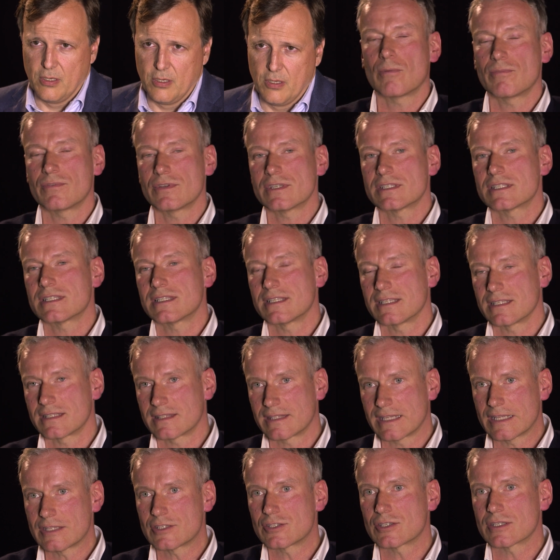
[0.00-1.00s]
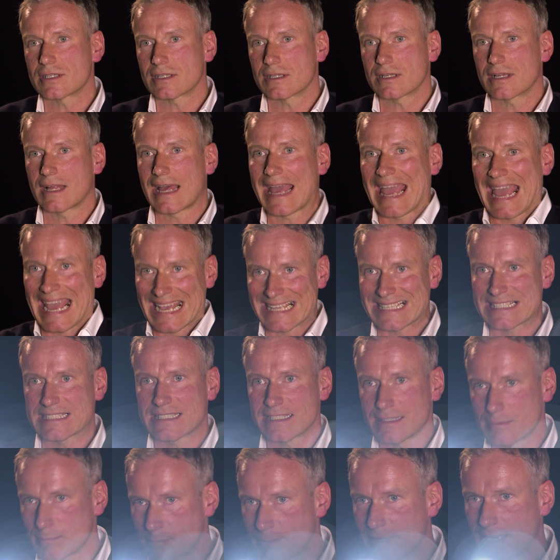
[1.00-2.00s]
Obviously, digital has
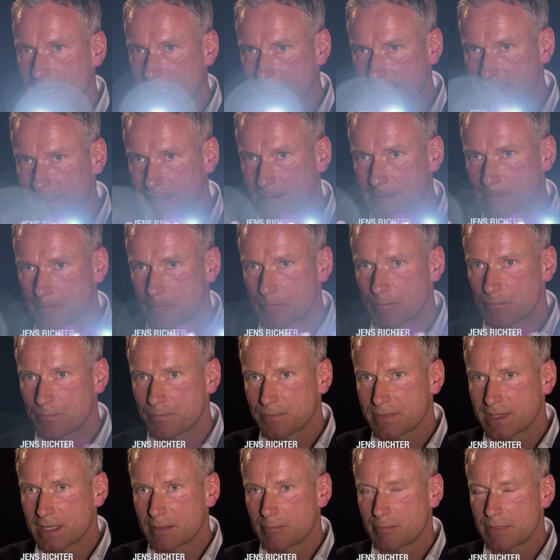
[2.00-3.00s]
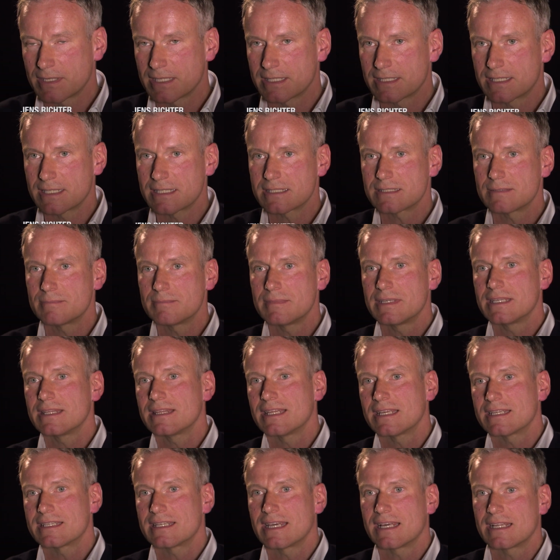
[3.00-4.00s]
an impact, but it doesn't
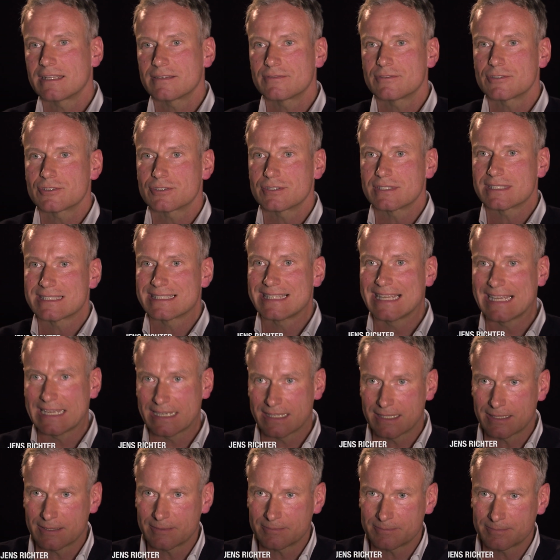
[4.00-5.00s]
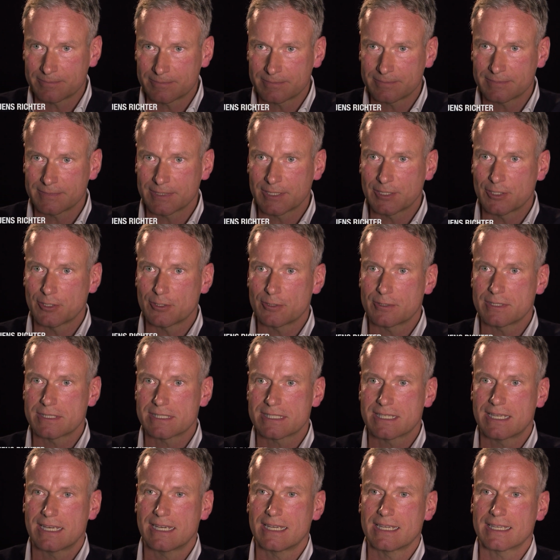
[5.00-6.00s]
mean that television is dead. You know,
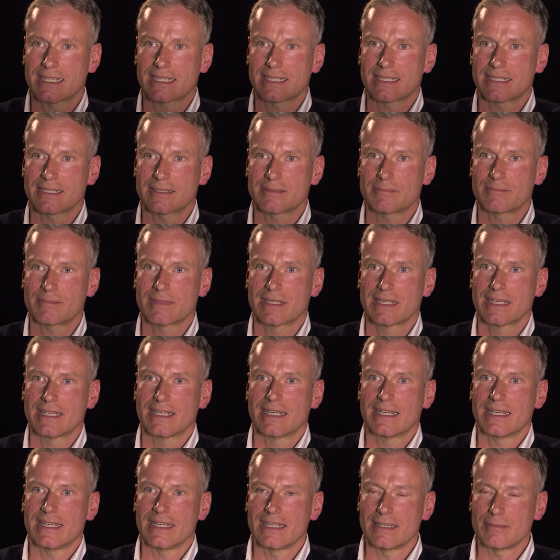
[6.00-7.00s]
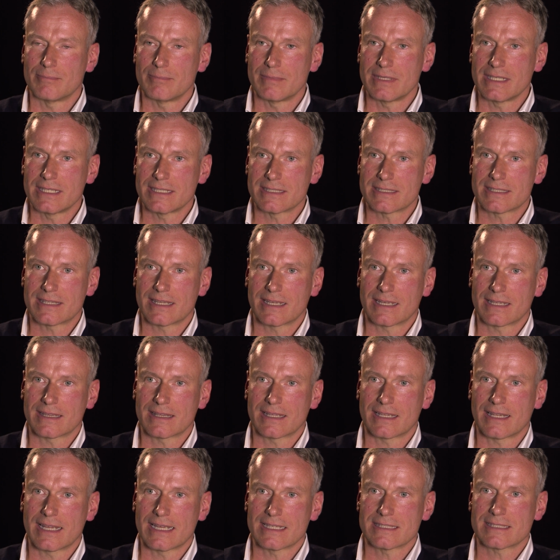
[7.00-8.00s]
it's like um, it means
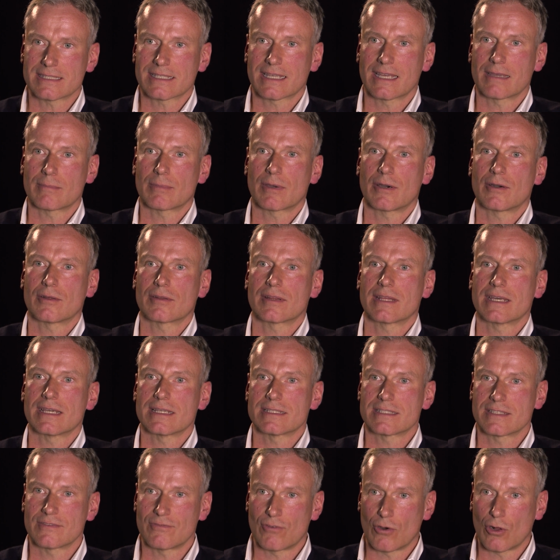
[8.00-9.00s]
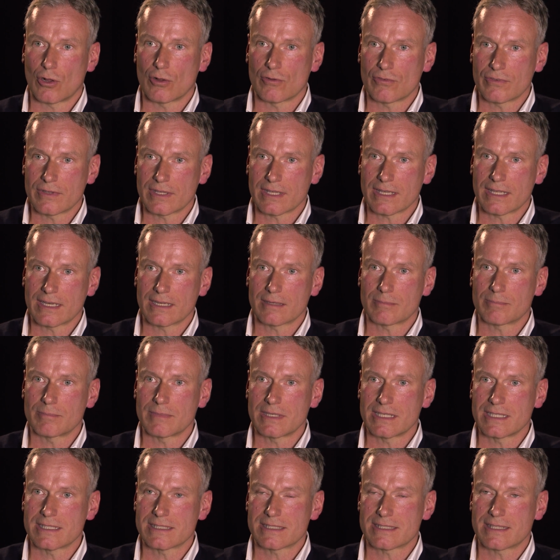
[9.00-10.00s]
that the landscape out there is evolving and it
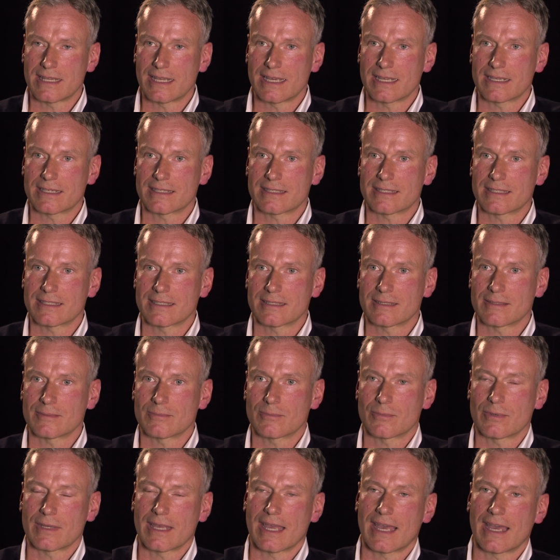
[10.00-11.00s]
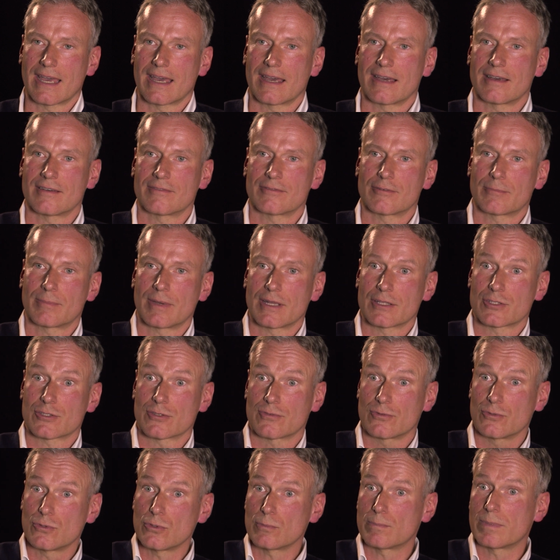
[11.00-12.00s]
means that um, we have a
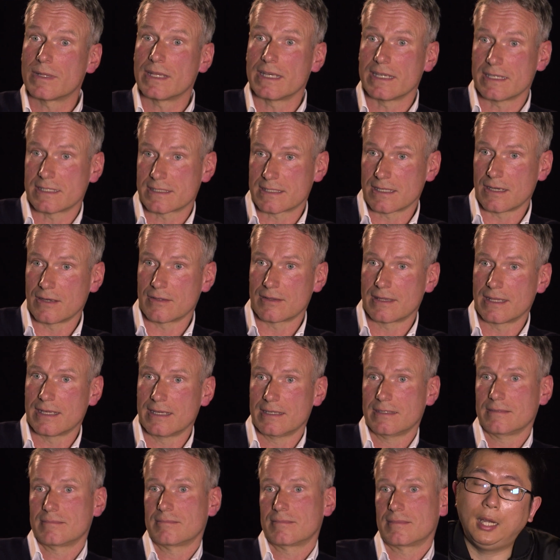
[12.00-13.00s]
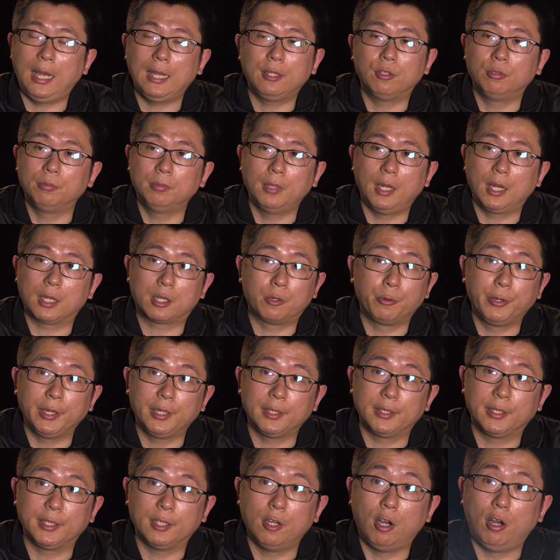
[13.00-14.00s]
bunch of new players out there. I don't agree
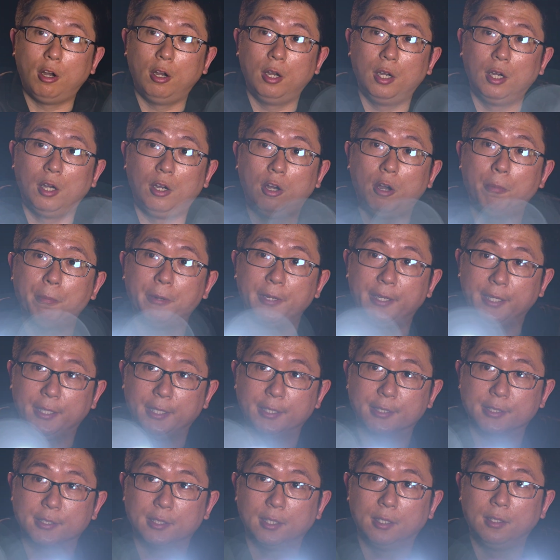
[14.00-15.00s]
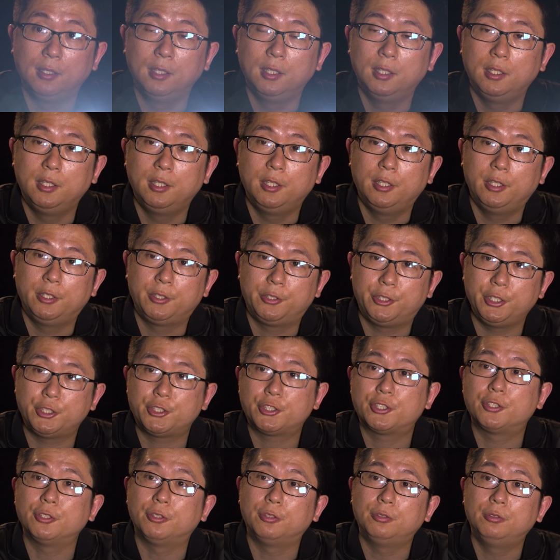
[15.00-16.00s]
in the uh, opinion is uh,
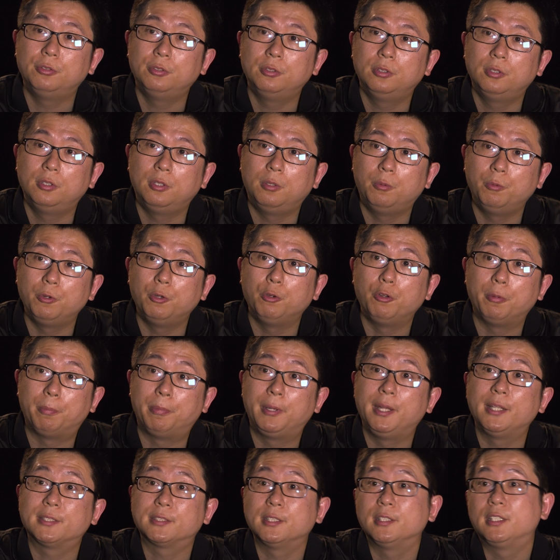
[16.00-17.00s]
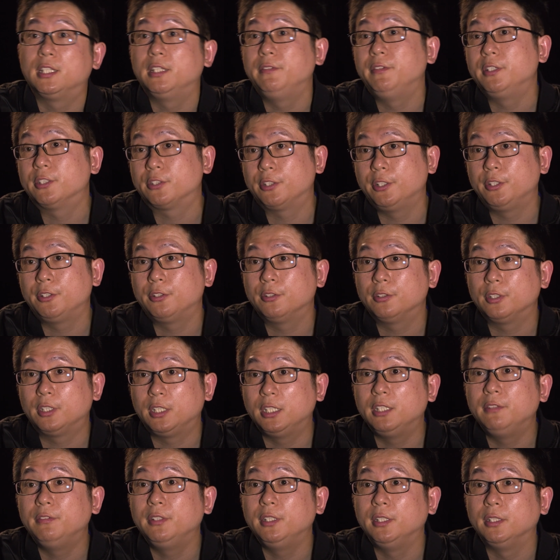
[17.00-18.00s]
digital will replace the TV.
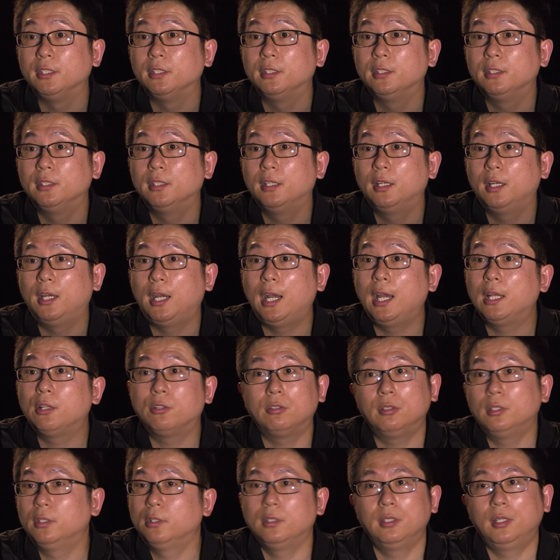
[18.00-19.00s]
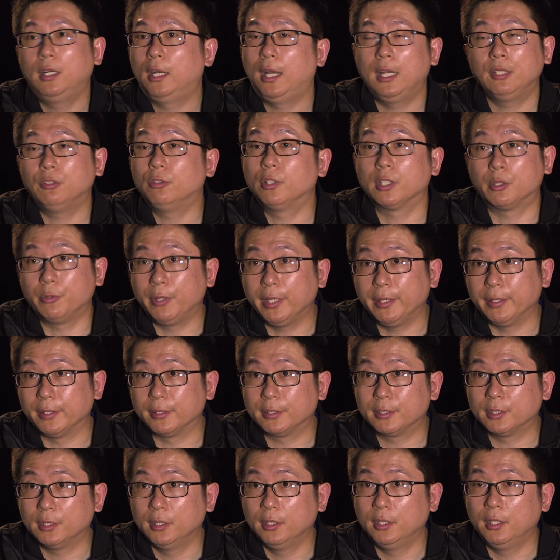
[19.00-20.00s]
TV. I don't, I don't agree
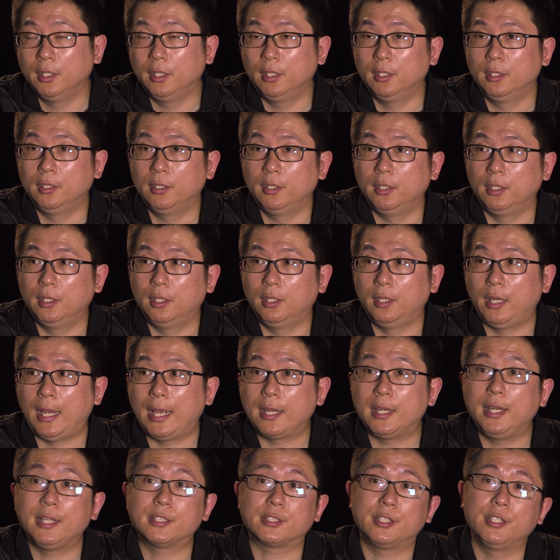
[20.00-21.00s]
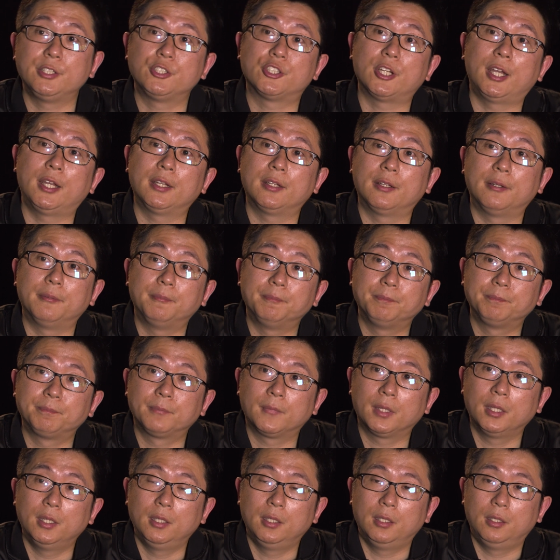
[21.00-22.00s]
it. Uh, at least in China,
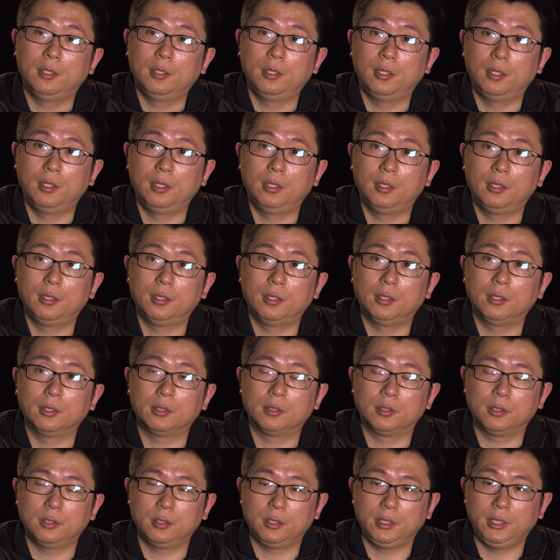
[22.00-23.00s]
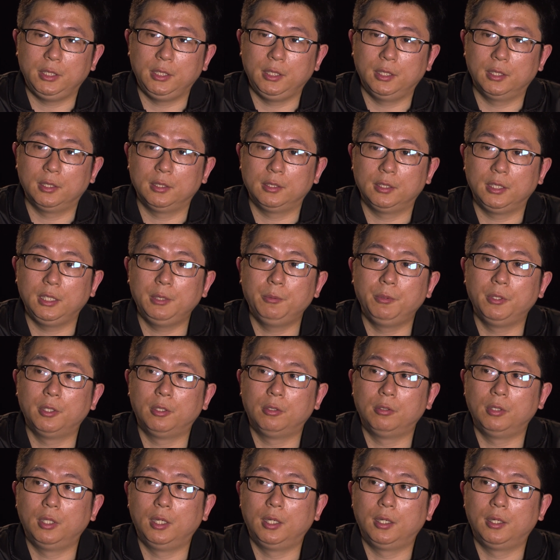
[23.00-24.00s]
uh, the uh, they
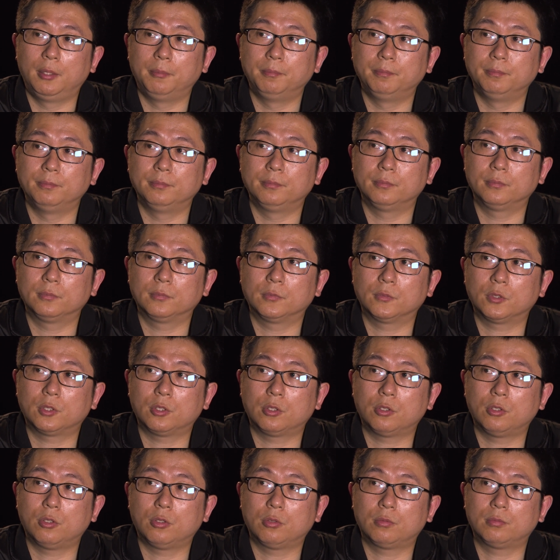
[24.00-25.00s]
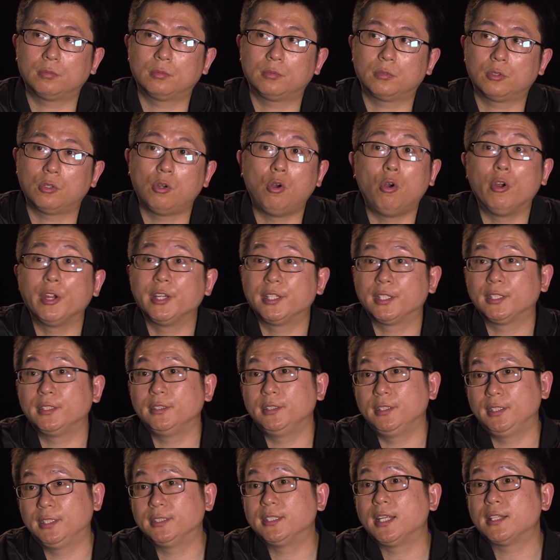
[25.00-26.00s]
will um,
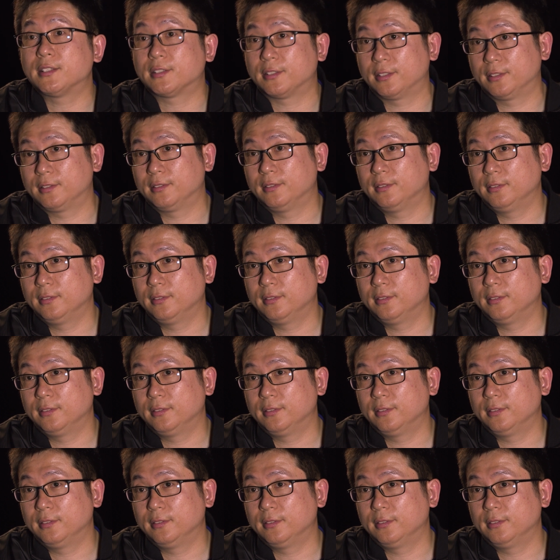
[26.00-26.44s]
coexist.